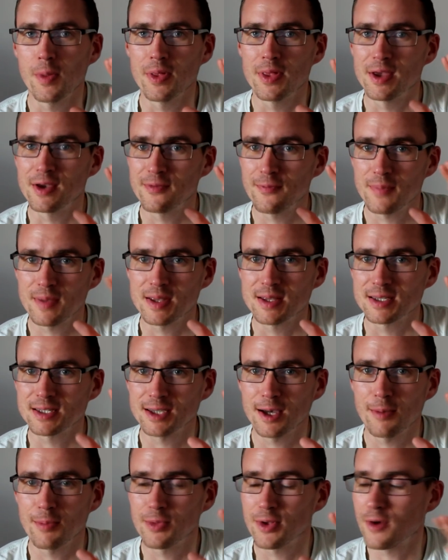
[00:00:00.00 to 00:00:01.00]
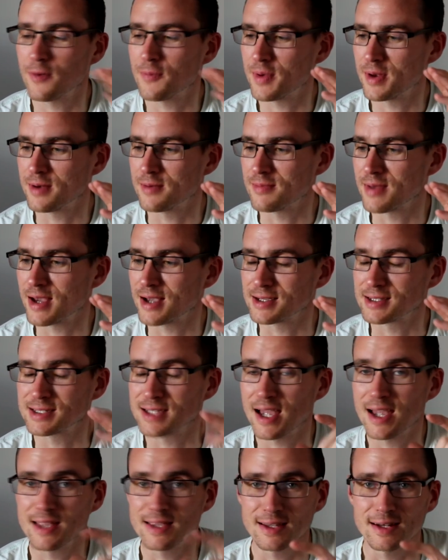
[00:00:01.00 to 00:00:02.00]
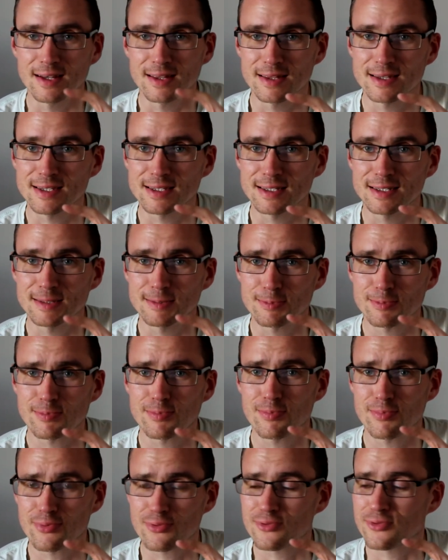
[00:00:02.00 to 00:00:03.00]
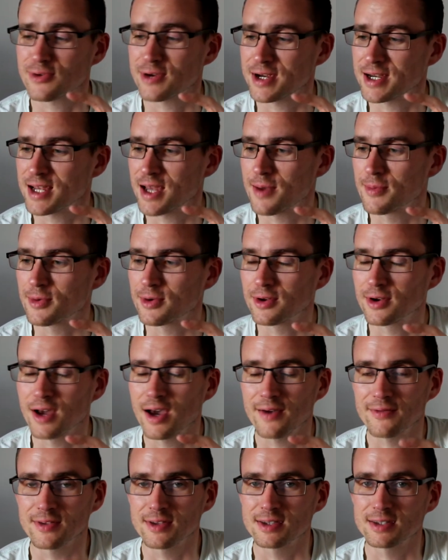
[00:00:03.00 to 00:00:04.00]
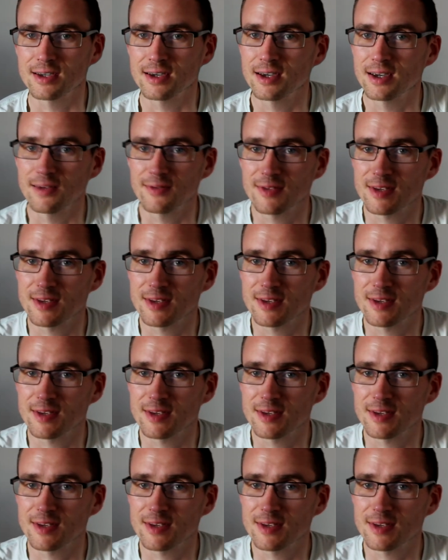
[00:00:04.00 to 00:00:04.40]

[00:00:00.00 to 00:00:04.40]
but there have been some that have been outstanding, and this is pretty damn good, I have to say.